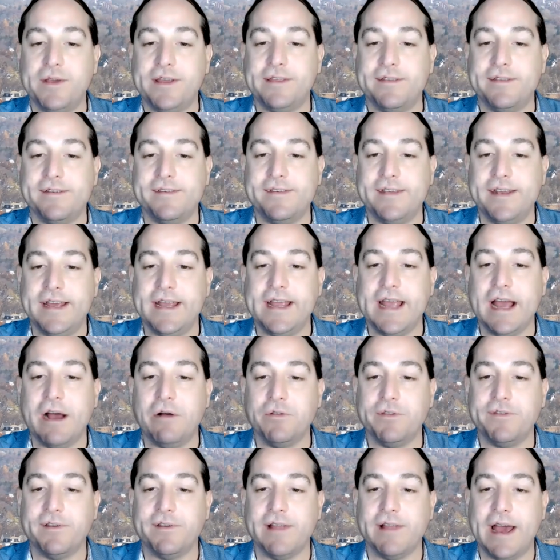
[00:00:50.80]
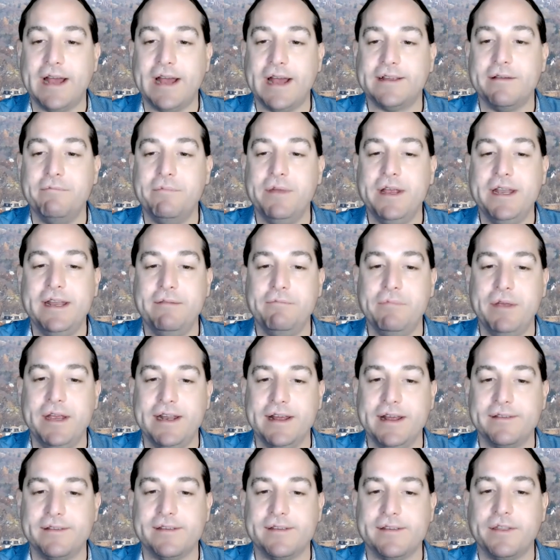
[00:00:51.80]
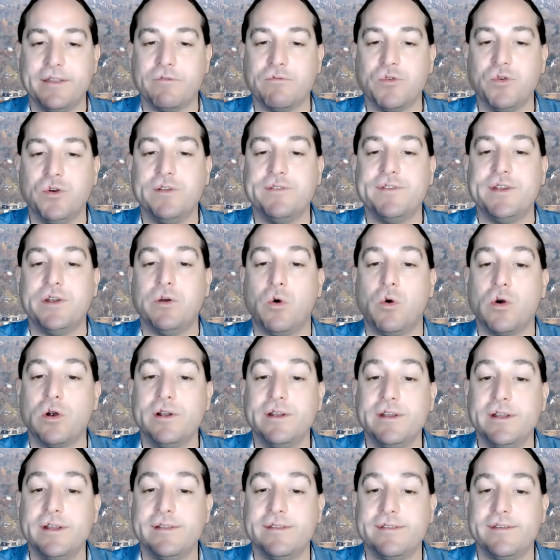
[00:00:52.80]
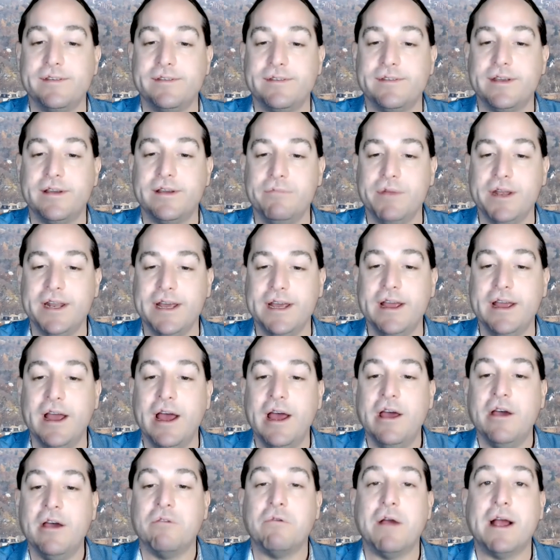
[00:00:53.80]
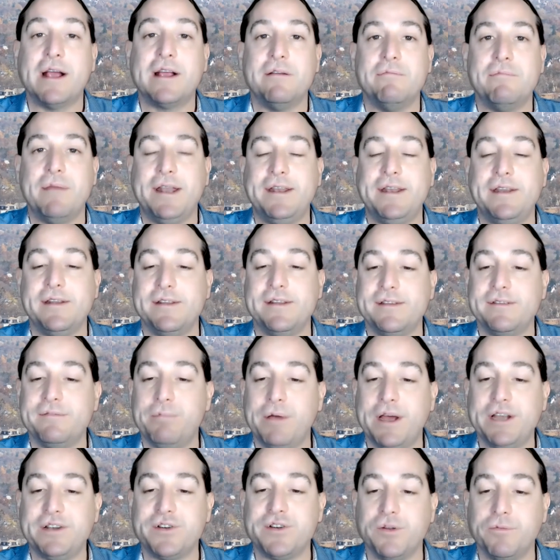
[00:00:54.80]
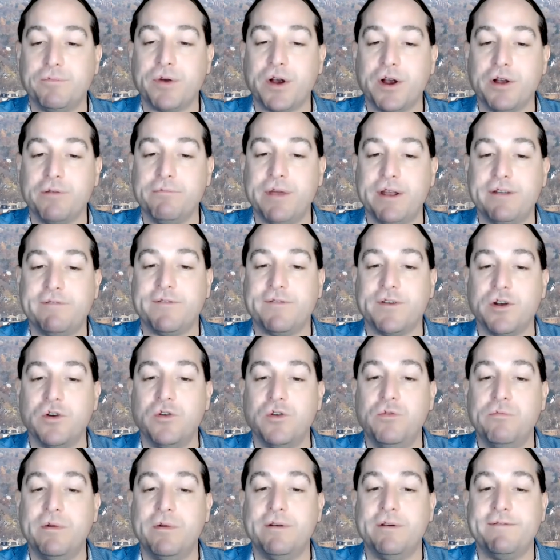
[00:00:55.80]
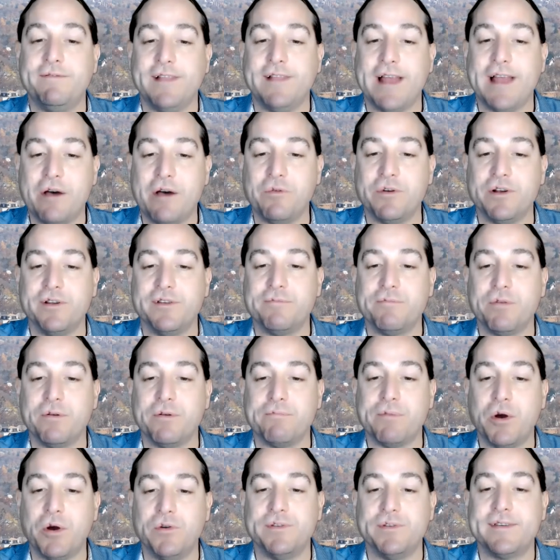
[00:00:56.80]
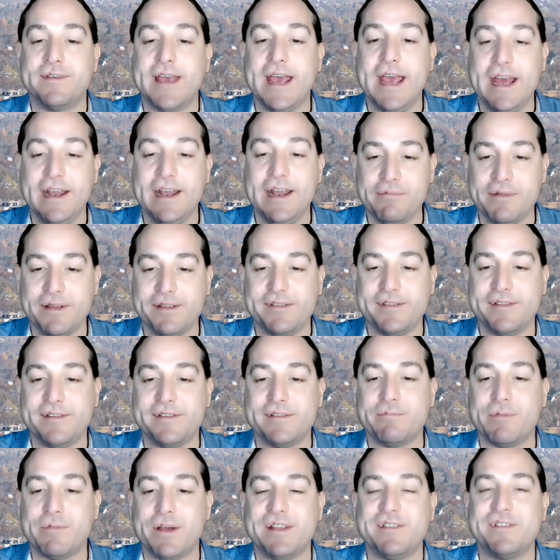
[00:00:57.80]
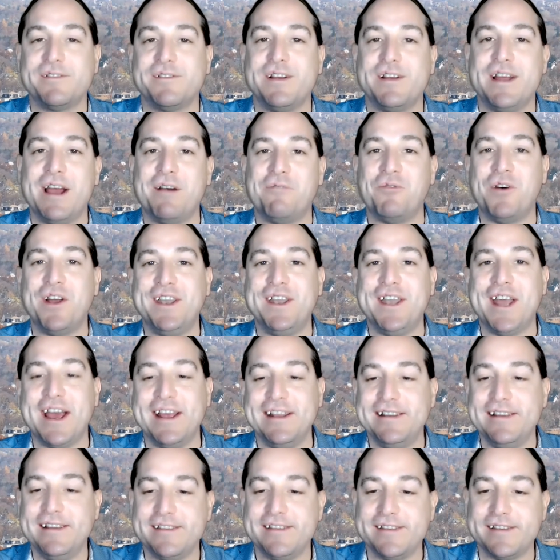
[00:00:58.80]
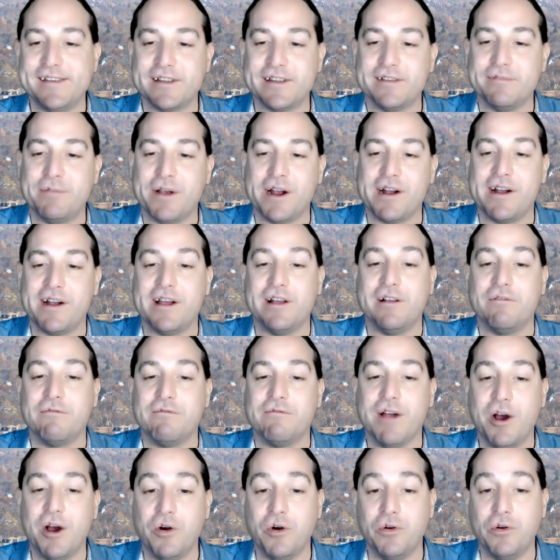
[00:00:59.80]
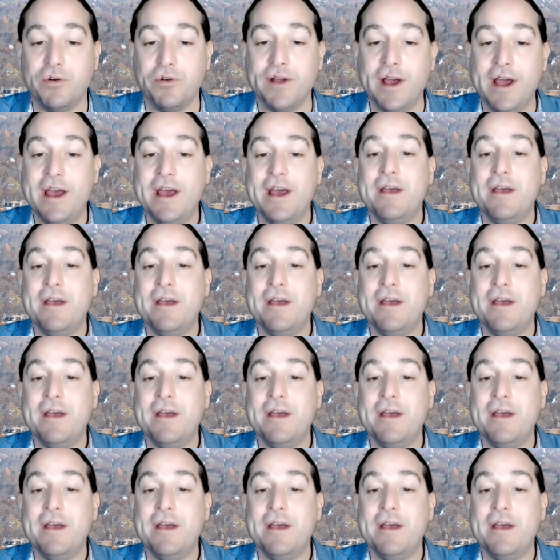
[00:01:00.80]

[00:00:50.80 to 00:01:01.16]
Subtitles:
week, the City Council had committee meetings and the Rules and Ordinances Committee recommended a special permit for Uma Flowers' proposed cannabis dispensary at 196 Spirit Hill Road,